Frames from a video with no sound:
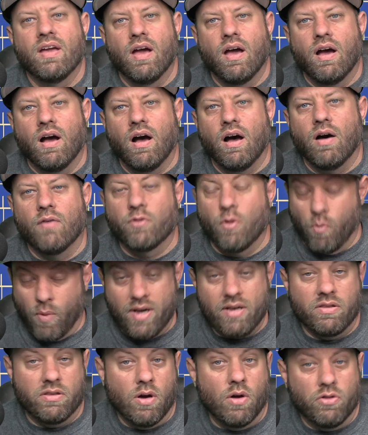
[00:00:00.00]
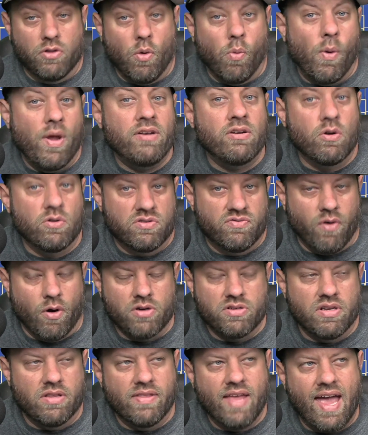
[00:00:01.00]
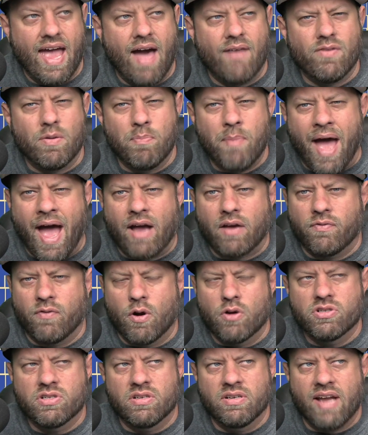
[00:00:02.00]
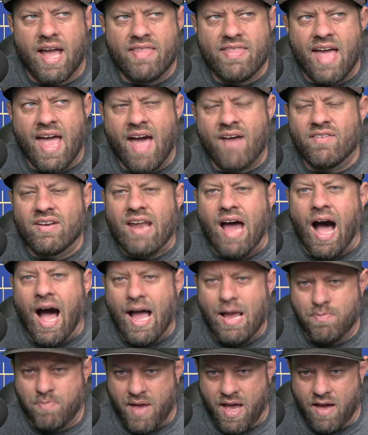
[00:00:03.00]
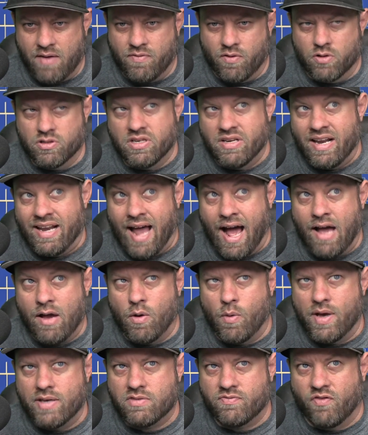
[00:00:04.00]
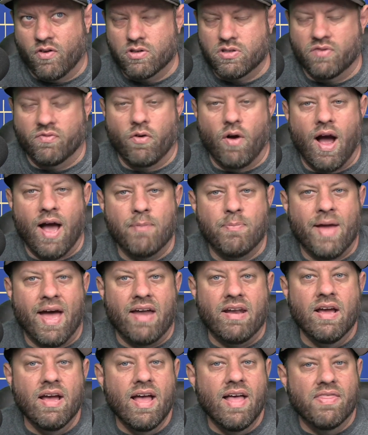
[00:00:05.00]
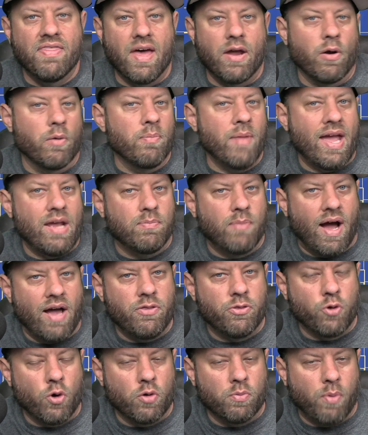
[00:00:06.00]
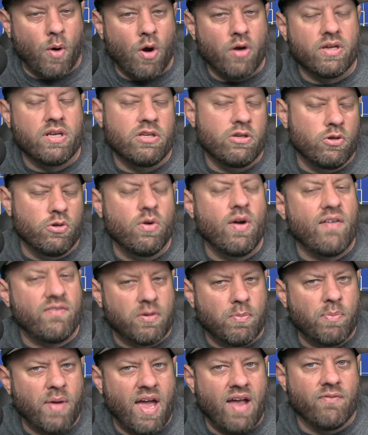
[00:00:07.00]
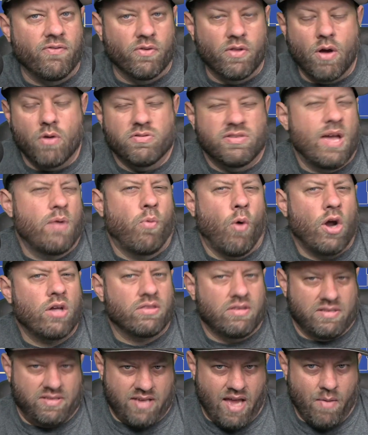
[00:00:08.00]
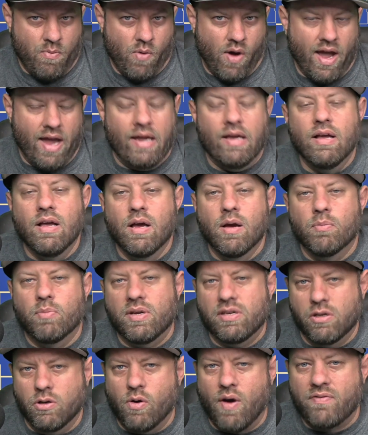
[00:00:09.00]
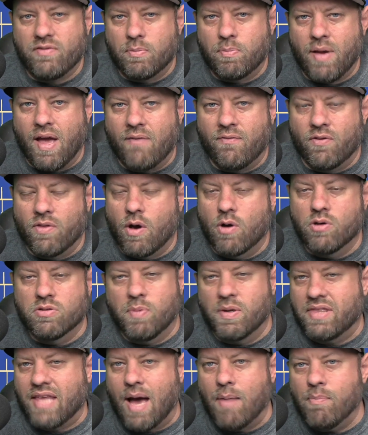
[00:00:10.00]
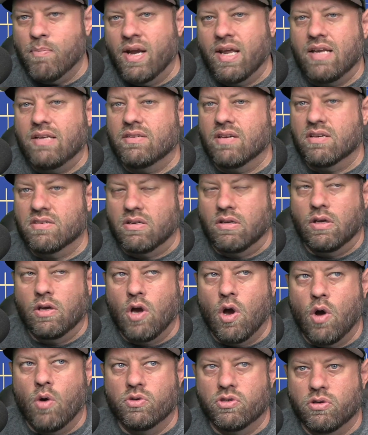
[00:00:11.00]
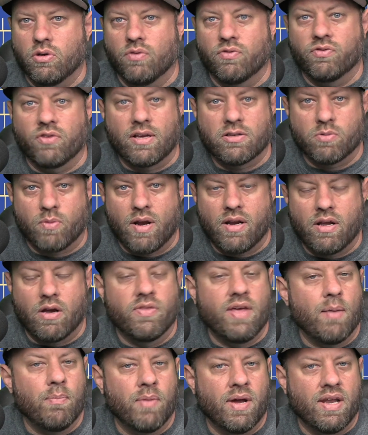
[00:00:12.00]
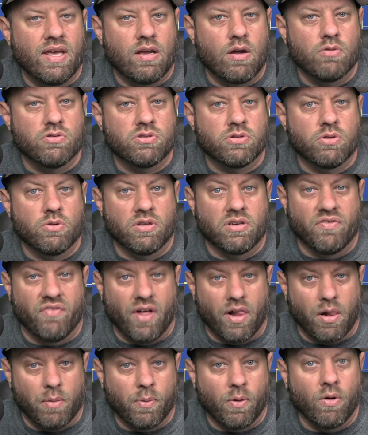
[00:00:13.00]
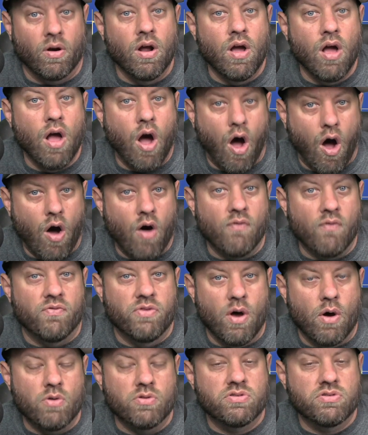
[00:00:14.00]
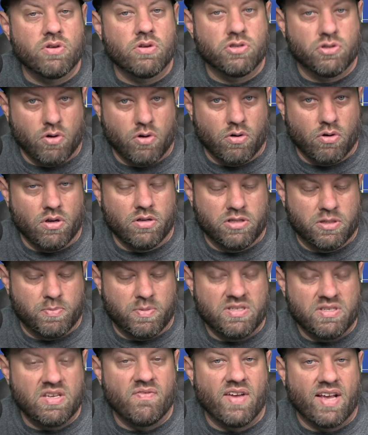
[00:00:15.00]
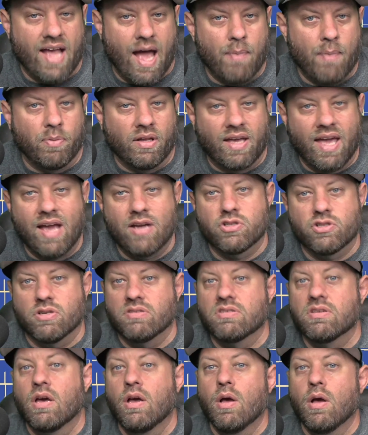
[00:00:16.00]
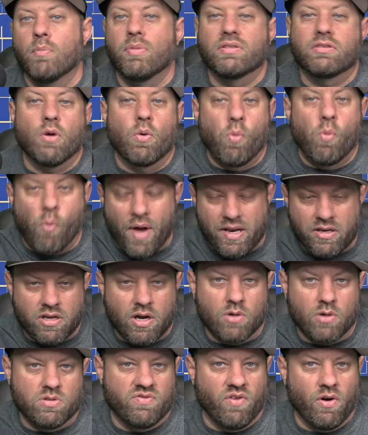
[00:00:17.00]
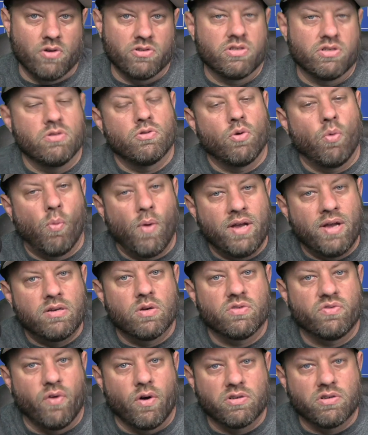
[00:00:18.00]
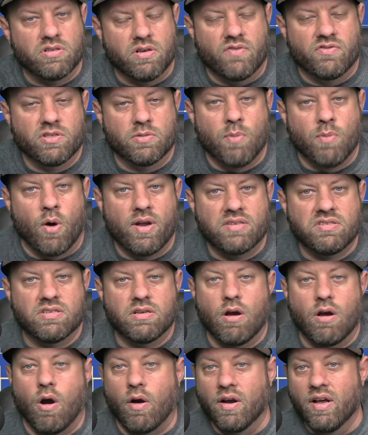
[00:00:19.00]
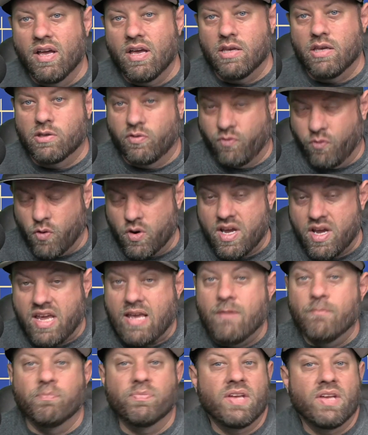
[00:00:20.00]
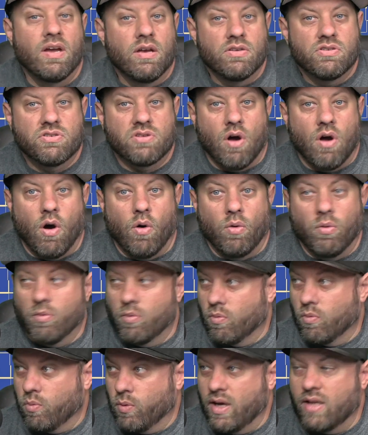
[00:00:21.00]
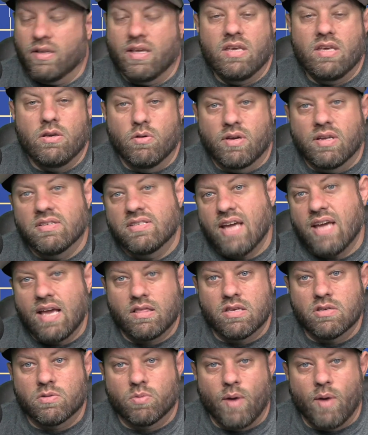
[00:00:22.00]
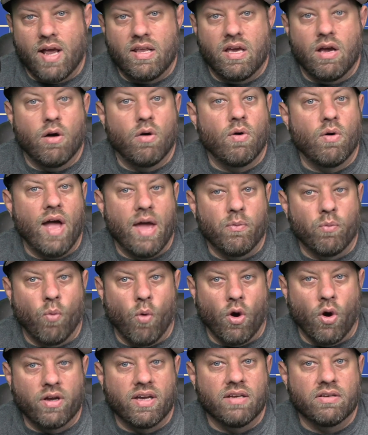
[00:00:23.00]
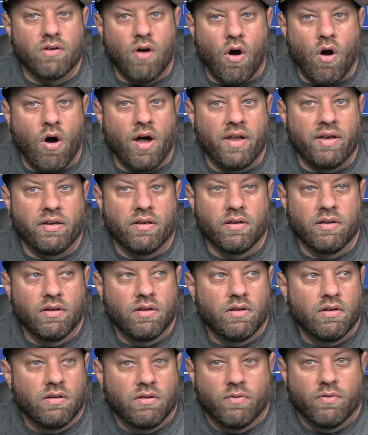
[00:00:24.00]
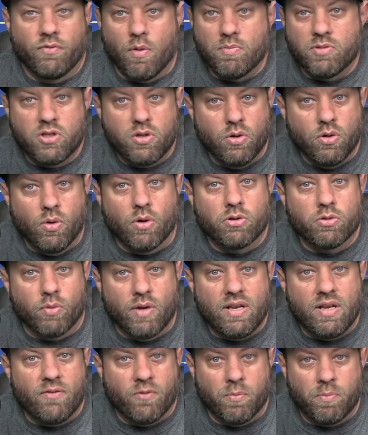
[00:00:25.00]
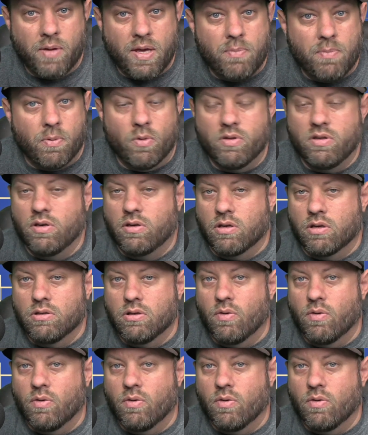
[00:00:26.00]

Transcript: uh, for win- the, the Windows version. They have a Mac version and they have an iPad version, an iOS version for iPad that are made by a third party, and you do have to pay for those. They work the same way, but you do have to pay for those. But that money doesn't go to Flex Radio. That money goes to the developer of those specific applications. But the Windows version, the Windows version of Smart SDR is free. So really, you can take this radio and work it on from two or three different people. You can do